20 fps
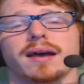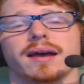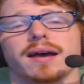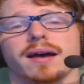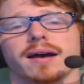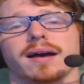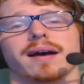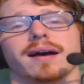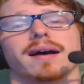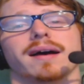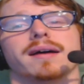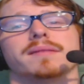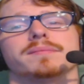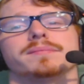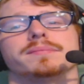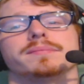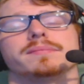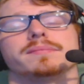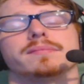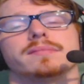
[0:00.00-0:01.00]

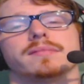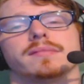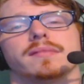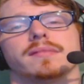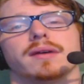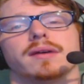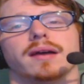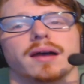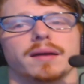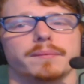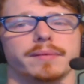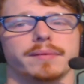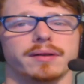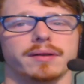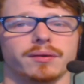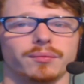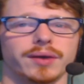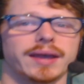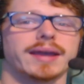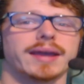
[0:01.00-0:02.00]
Um, I've been
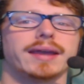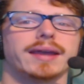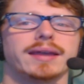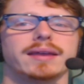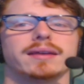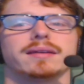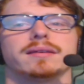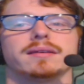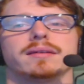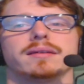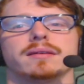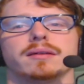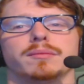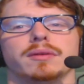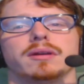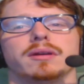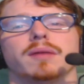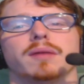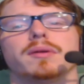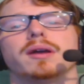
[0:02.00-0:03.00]
away,
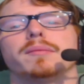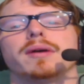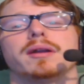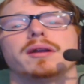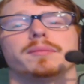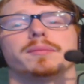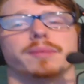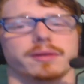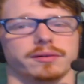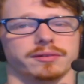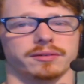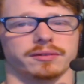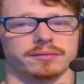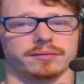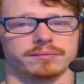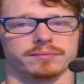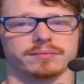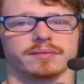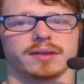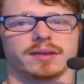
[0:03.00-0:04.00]
becoming a better person,
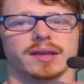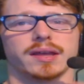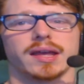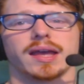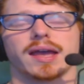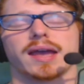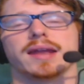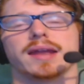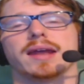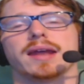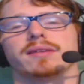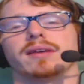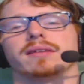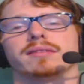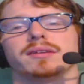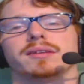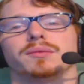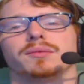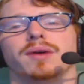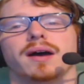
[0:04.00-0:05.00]
and that's
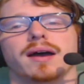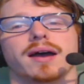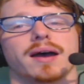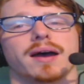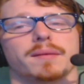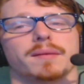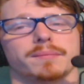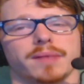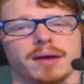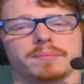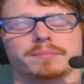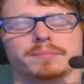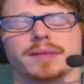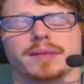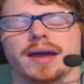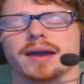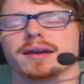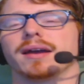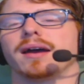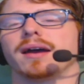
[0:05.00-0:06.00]
actually why I'm I'm
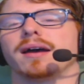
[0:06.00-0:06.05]
back.